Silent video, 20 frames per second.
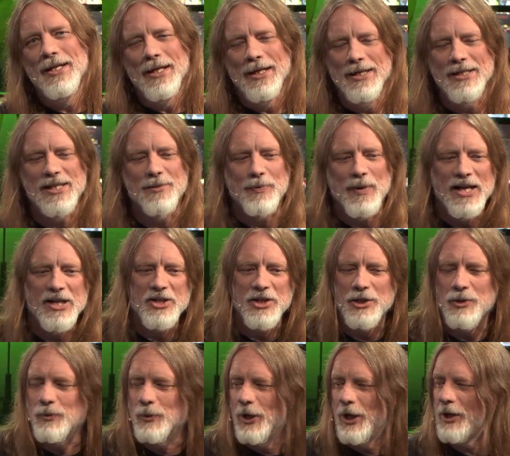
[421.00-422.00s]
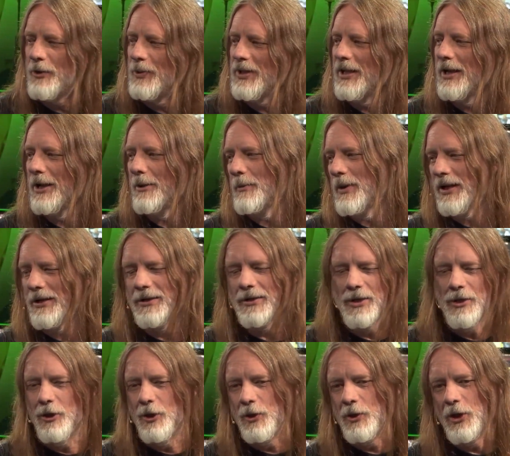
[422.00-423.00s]
It's a pleasure to work with them, and
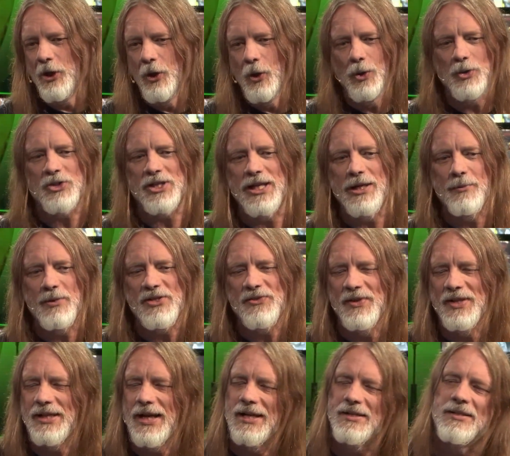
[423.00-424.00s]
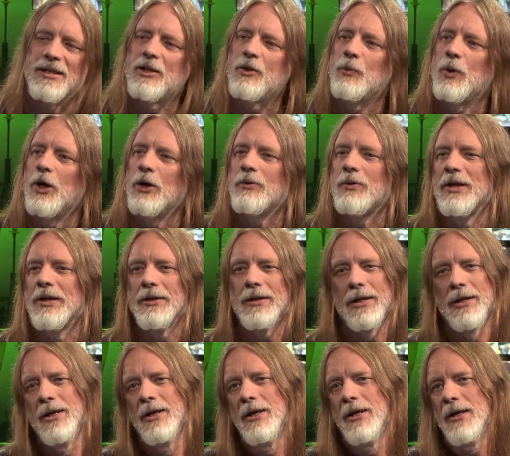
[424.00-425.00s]
the whole team is fantastic to work with. And
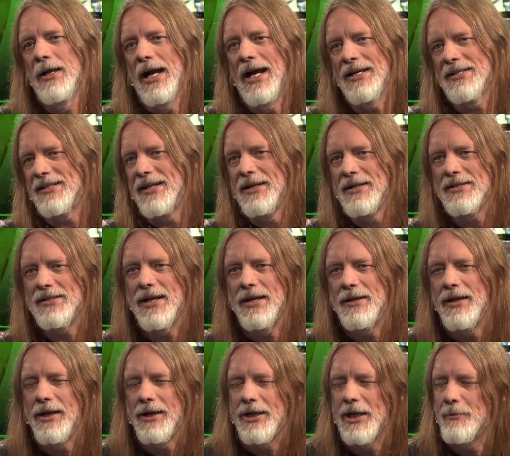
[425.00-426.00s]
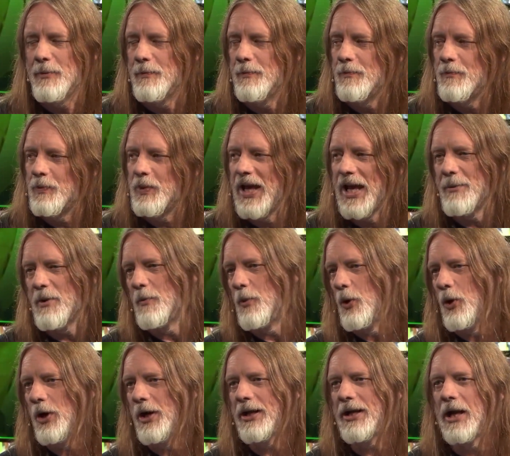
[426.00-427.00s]
as Dennis said, I came
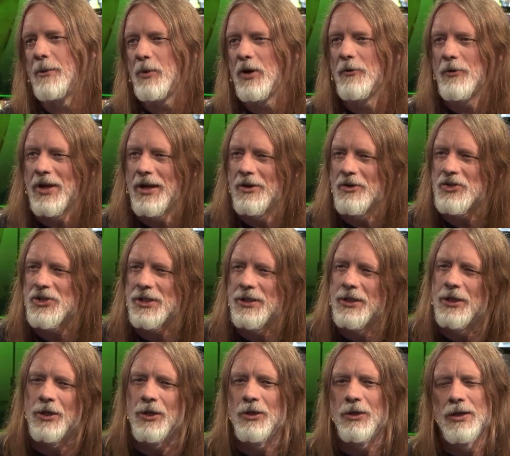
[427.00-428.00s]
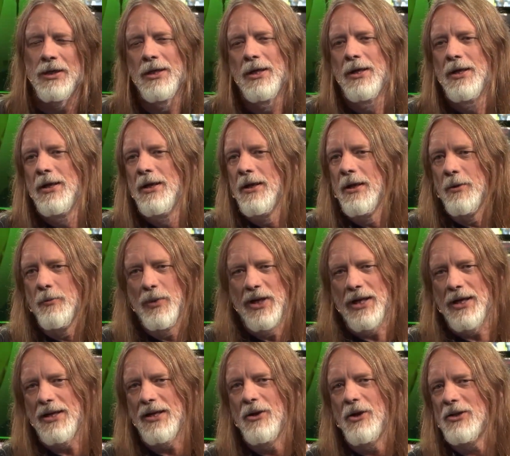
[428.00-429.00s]
aboard a couple of years ago, but
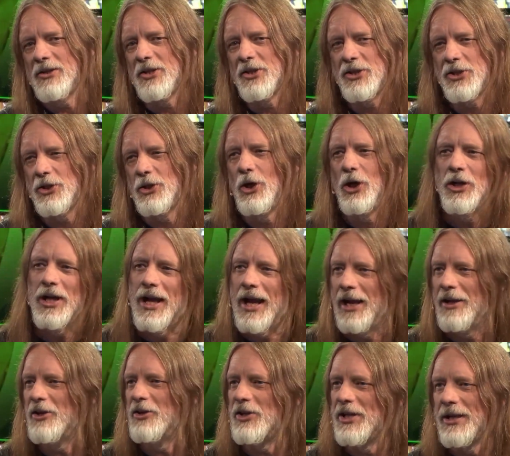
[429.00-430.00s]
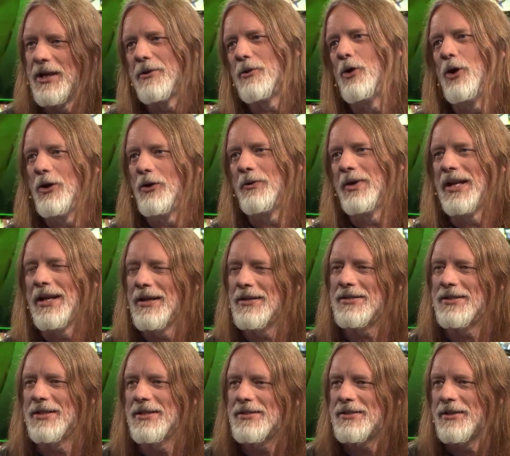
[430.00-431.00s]
I also saw the energy that already
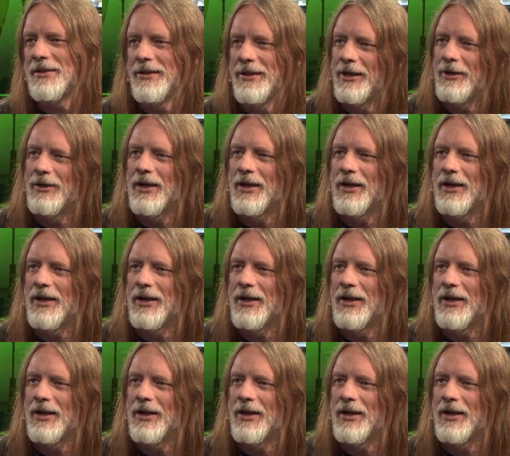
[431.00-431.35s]
existed there.